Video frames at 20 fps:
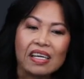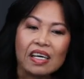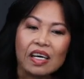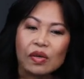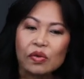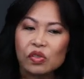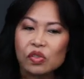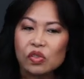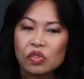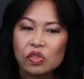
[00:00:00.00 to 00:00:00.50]

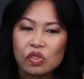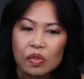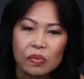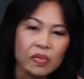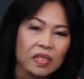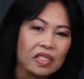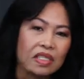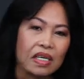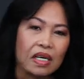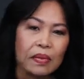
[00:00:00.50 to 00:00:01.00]
I do so
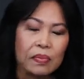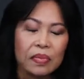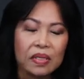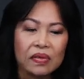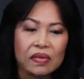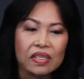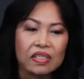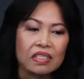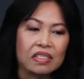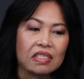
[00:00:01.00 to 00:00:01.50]
much
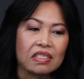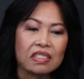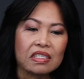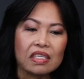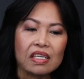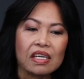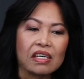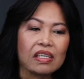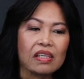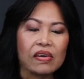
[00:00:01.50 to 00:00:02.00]
comparisons
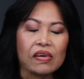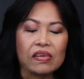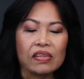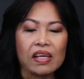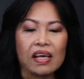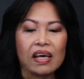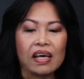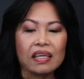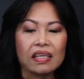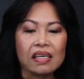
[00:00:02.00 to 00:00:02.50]
and all
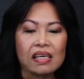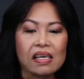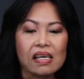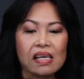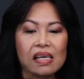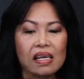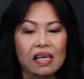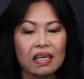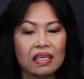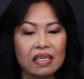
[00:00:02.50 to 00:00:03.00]
that.
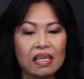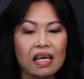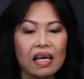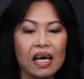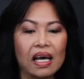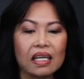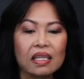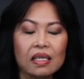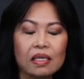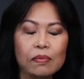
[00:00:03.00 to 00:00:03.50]
And yeah,
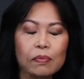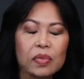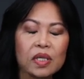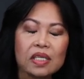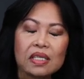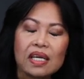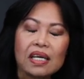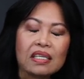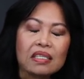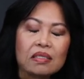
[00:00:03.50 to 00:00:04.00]
I think,
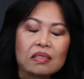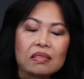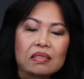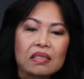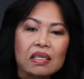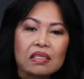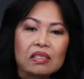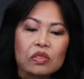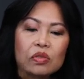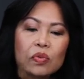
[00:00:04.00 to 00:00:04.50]
but
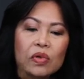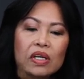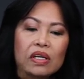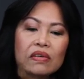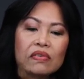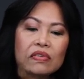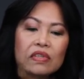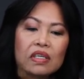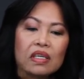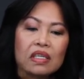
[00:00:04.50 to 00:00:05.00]
that's
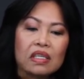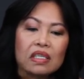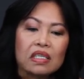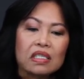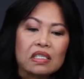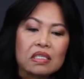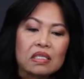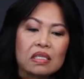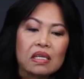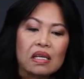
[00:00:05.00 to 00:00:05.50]
whatever it
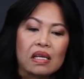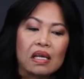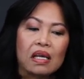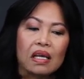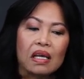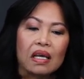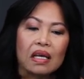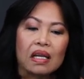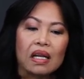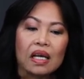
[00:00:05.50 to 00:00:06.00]
is,
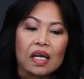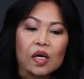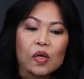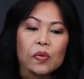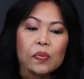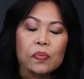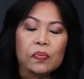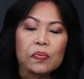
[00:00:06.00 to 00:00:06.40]
it helped